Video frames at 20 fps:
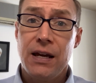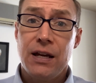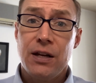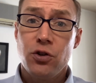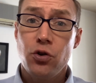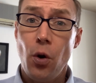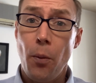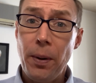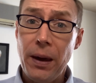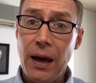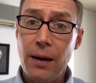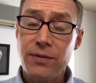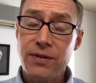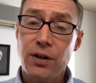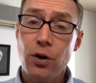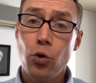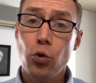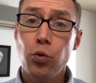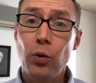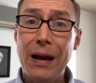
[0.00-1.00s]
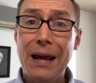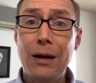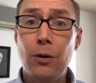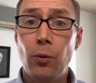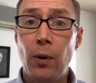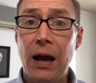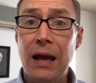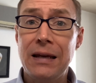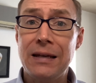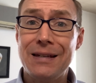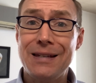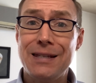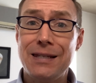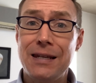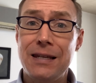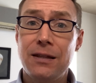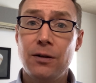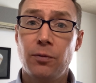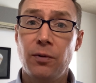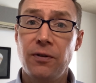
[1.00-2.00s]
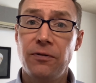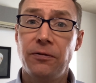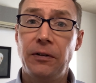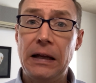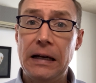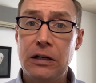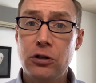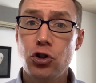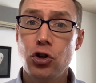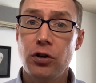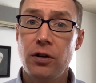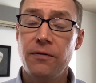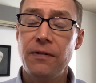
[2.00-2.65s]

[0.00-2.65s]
So it becomes a great way to see the reflection